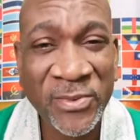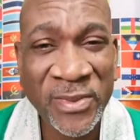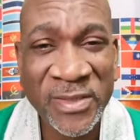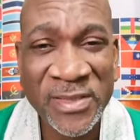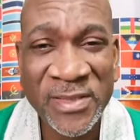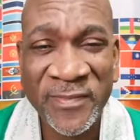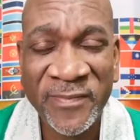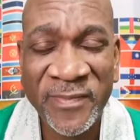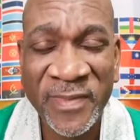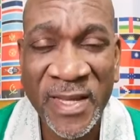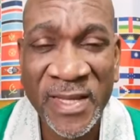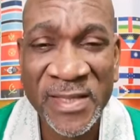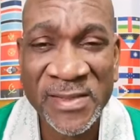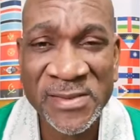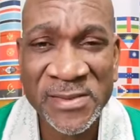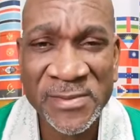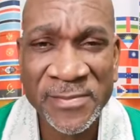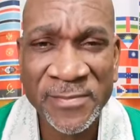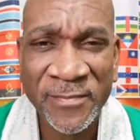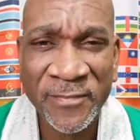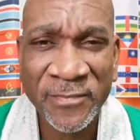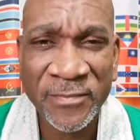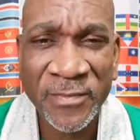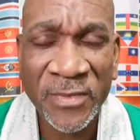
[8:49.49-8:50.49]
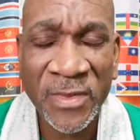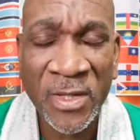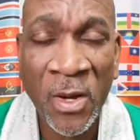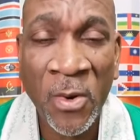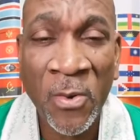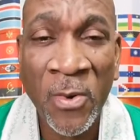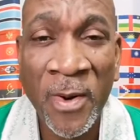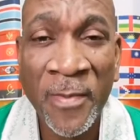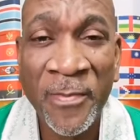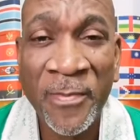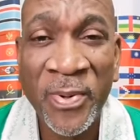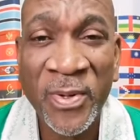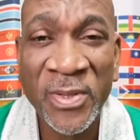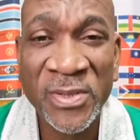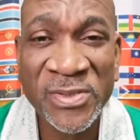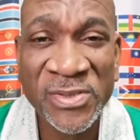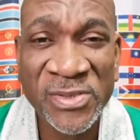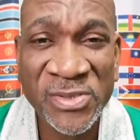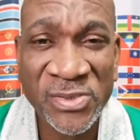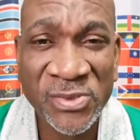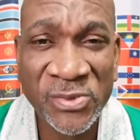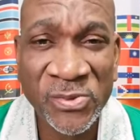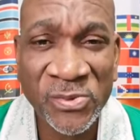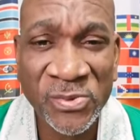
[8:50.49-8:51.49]
to itiveness, our
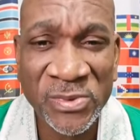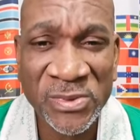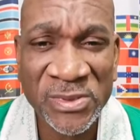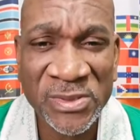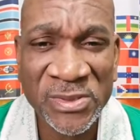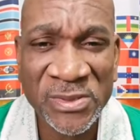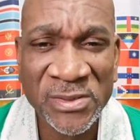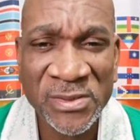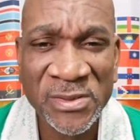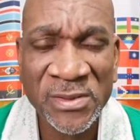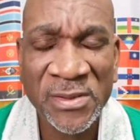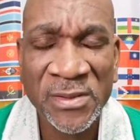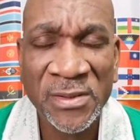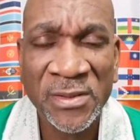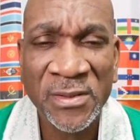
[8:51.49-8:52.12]
pursuit